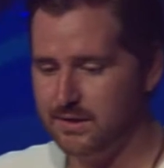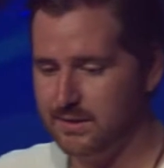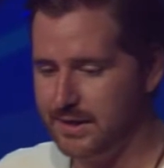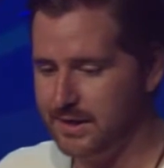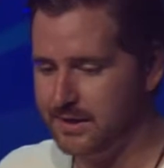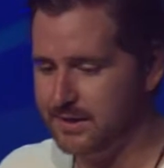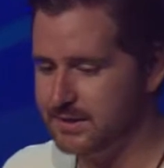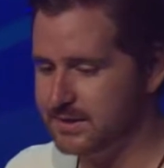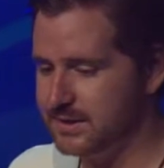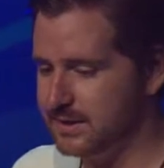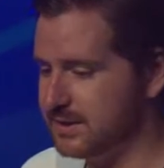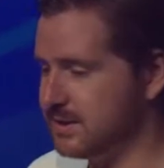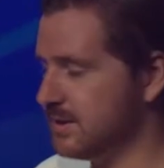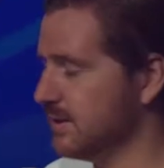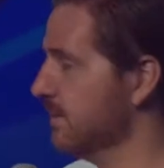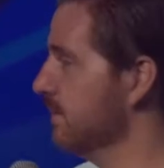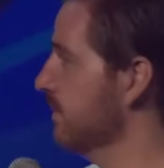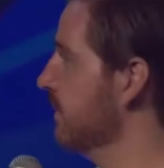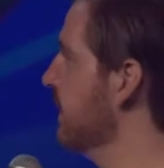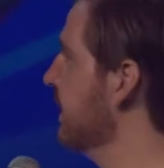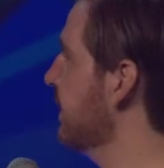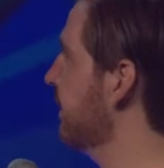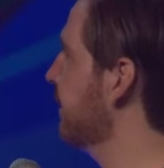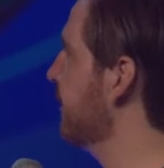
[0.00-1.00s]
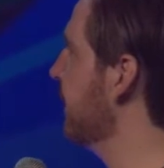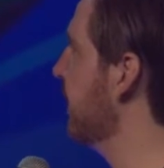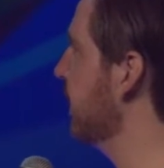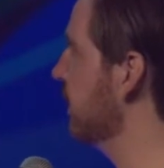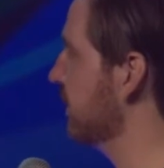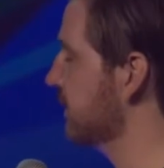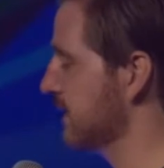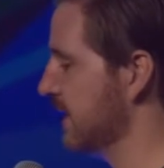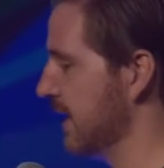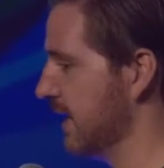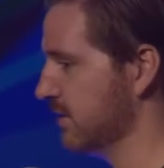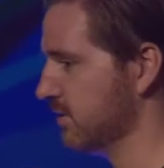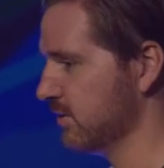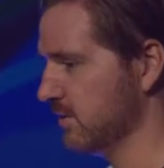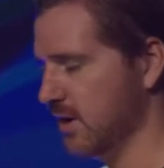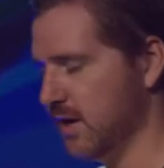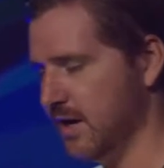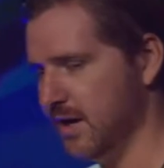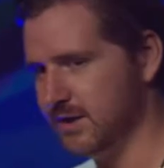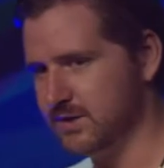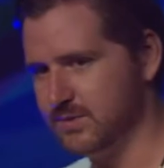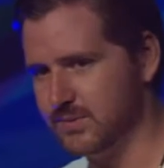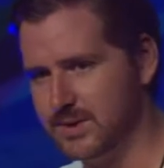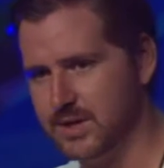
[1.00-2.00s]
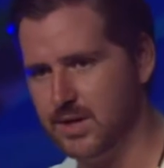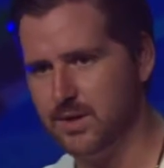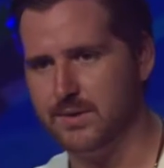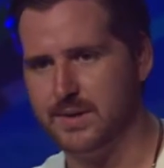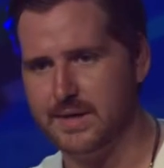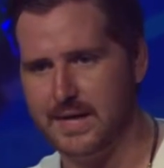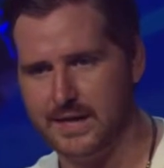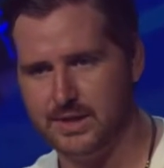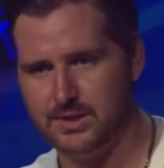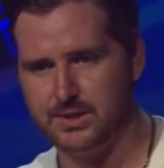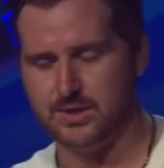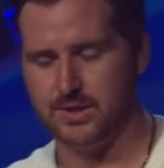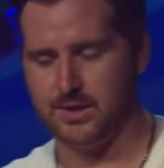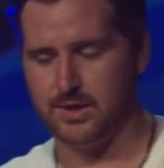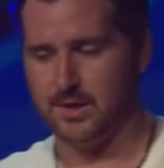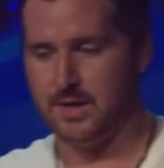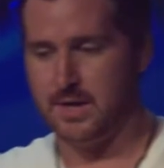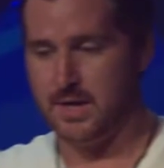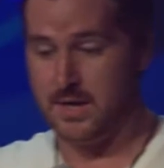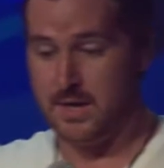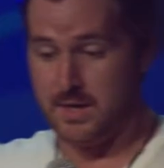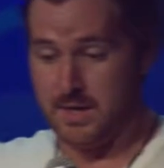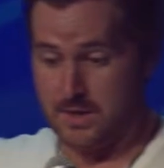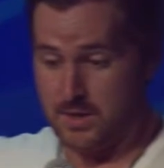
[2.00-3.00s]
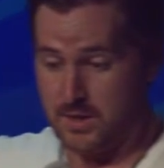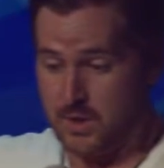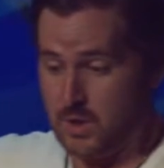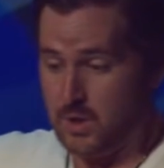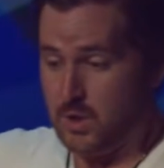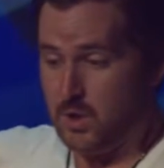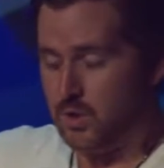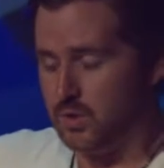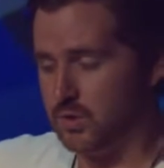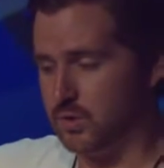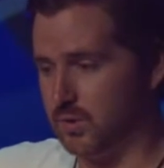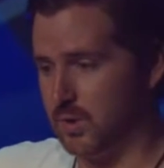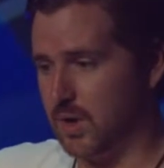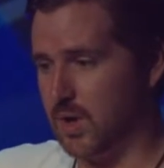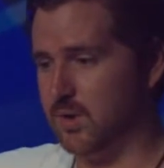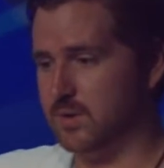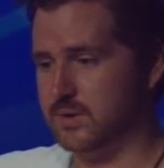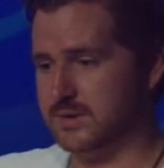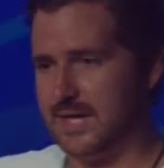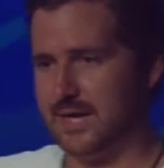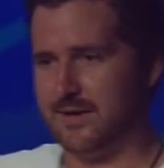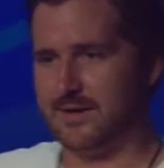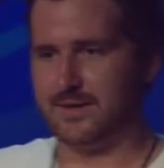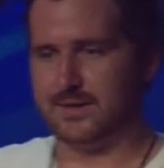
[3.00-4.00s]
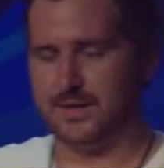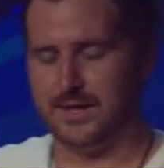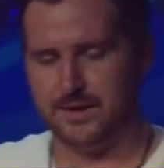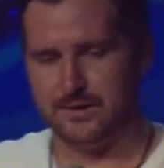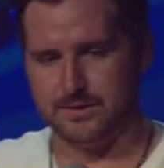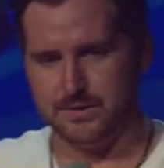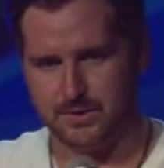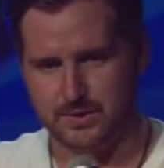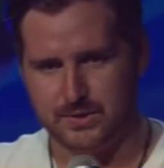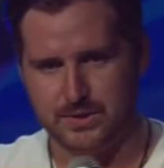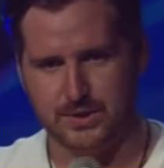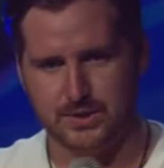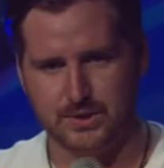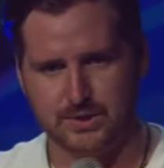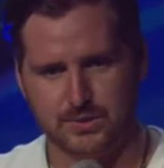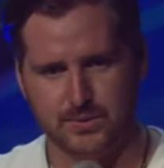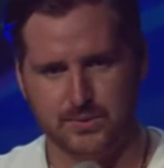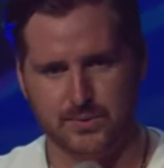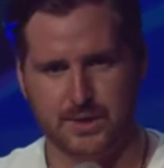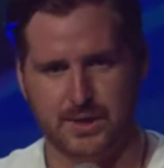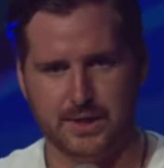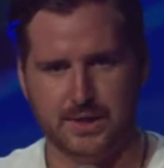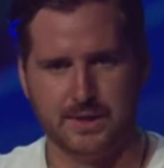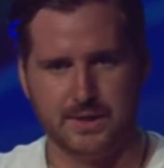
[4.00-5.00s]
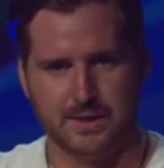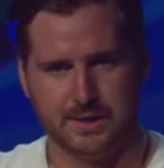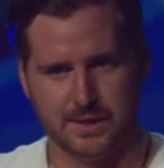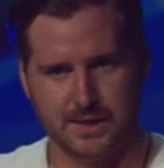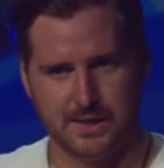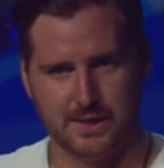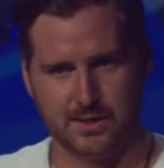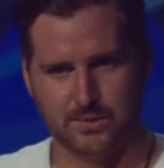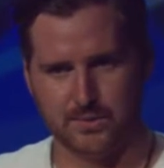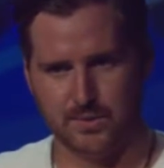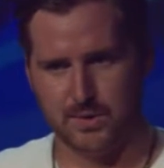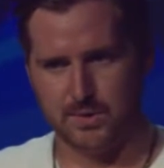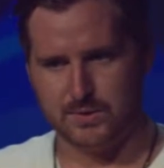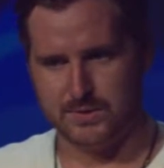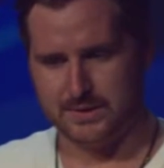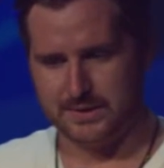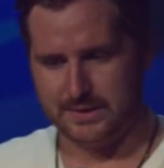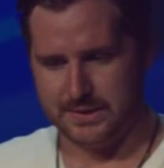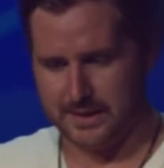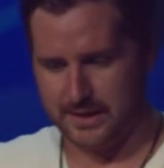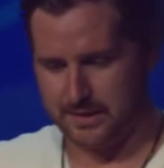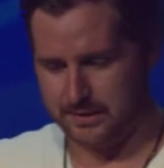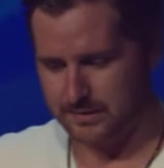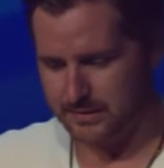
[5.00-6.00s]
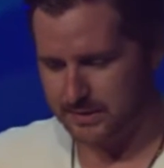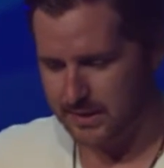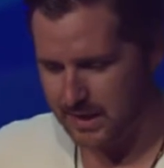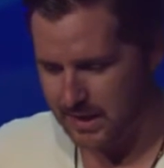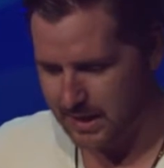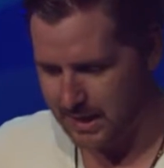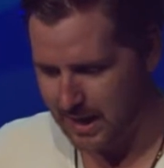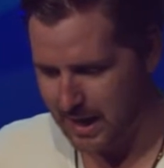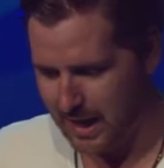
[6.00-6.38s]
a layered system, it follows natural laws. We know nature grows out in layers. You see a tree, it grows in layers.